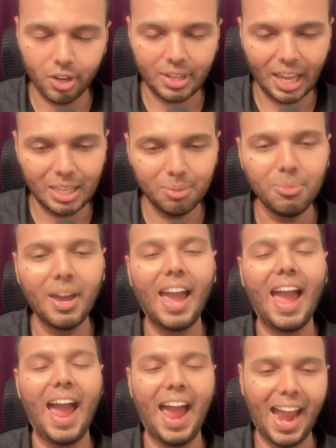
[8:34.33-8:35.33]
time
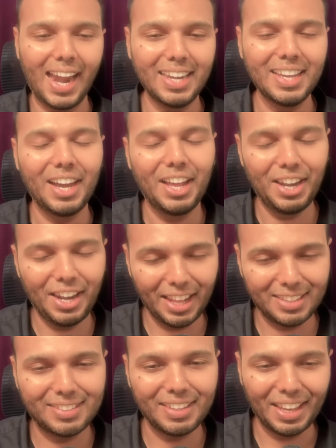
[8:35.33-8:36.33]
and
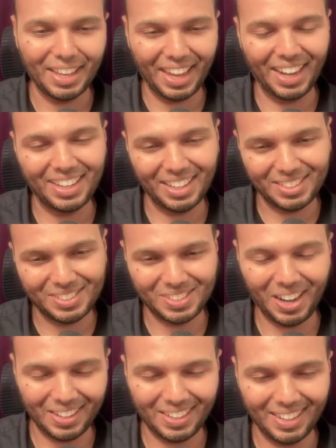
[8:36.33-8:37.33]
let's get
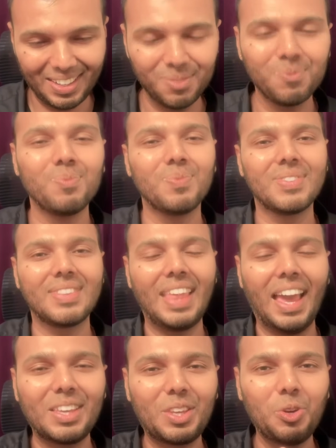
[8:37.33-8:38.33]
started.
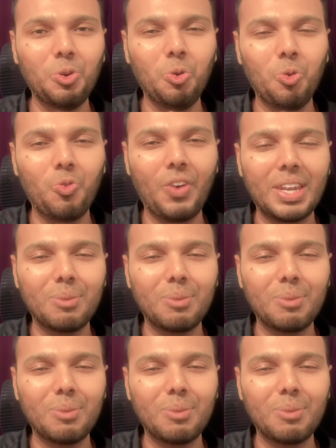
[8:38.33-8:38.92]
Thank you very